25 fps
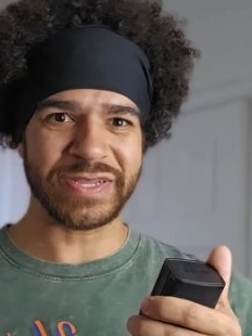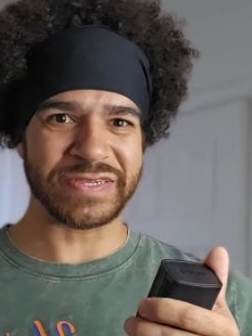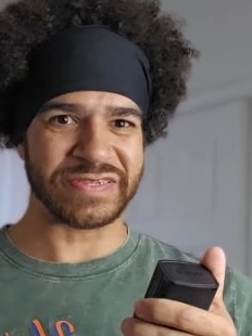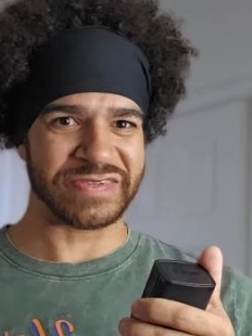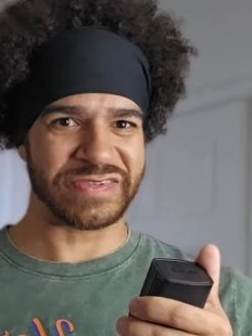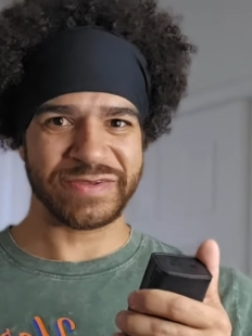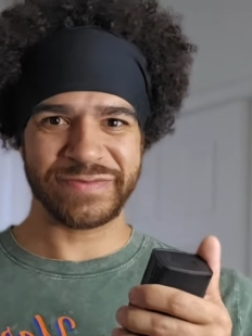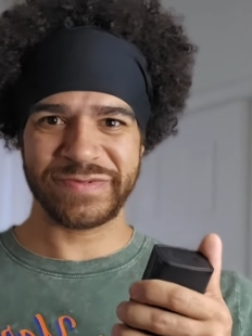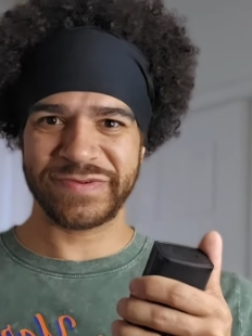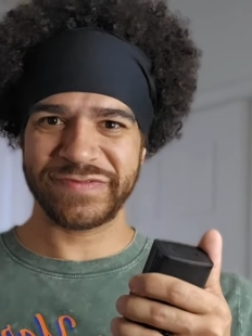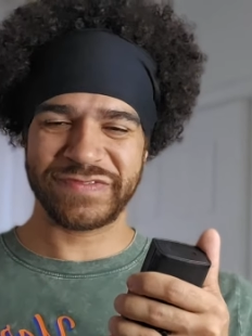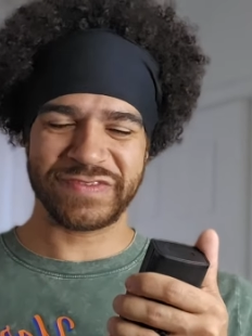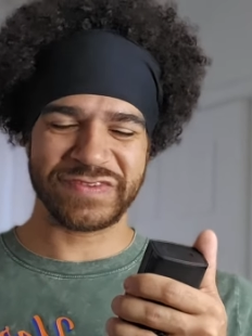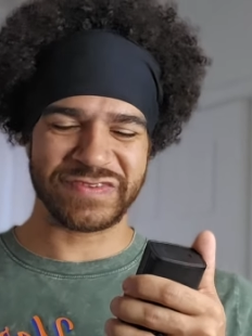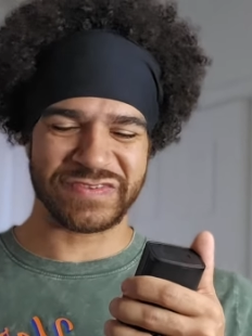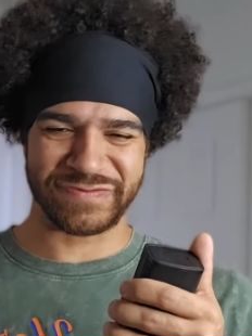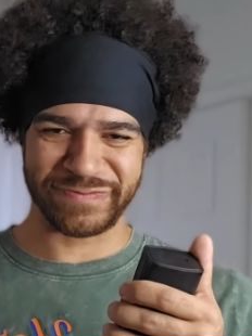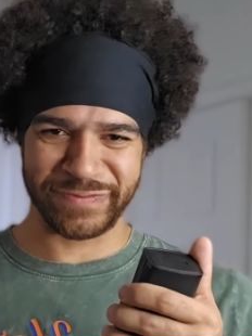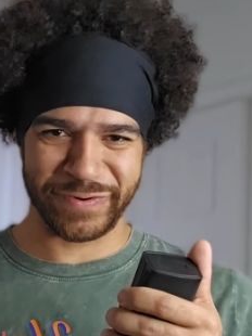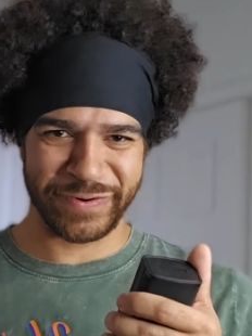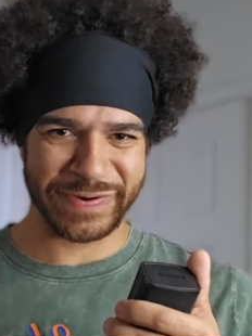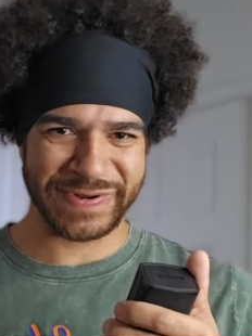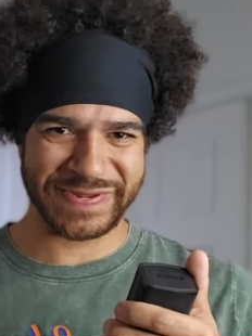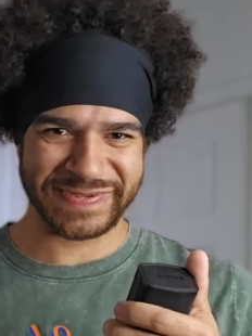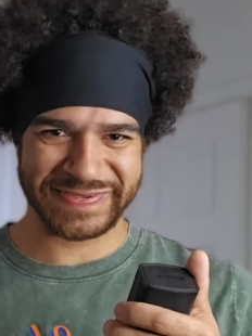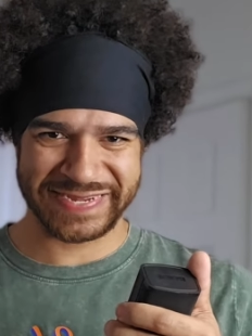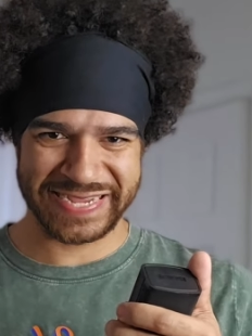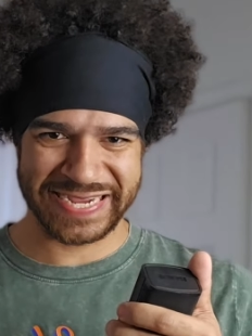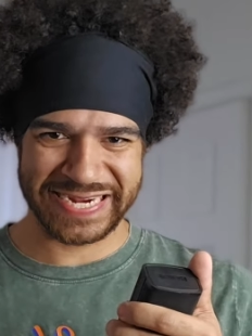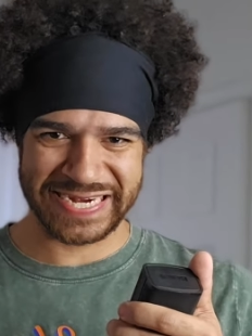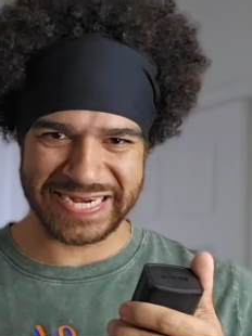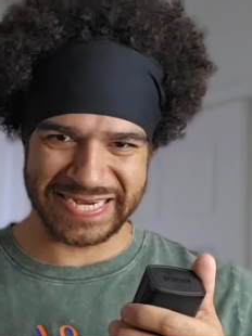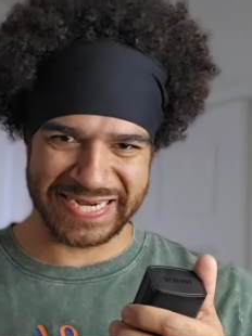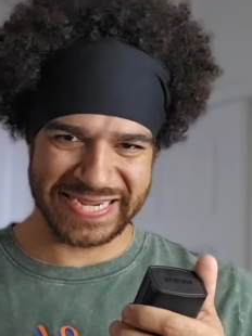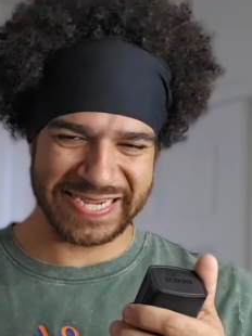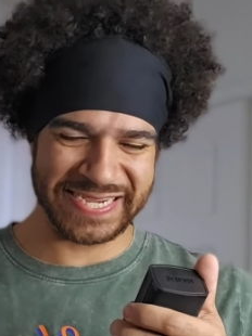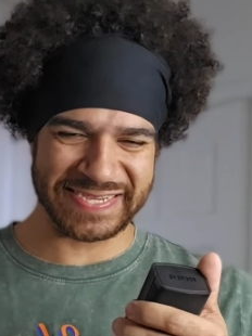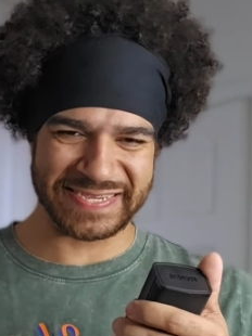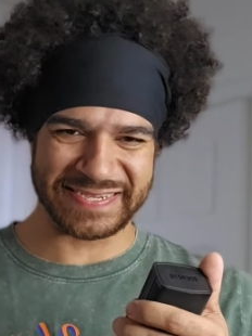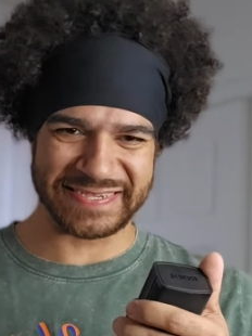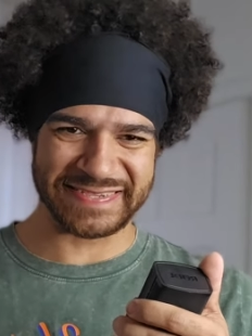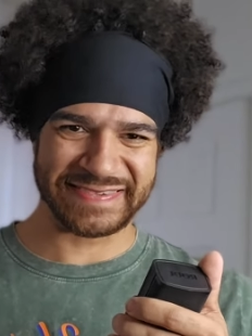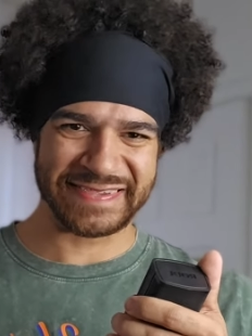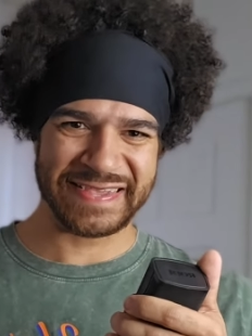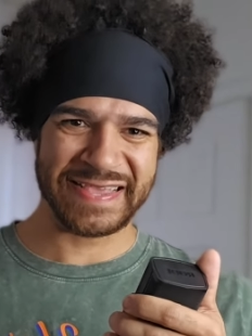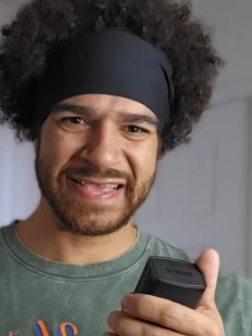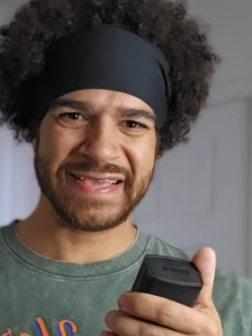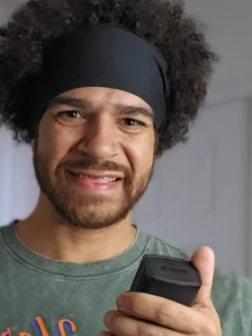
Some of the smartest ideas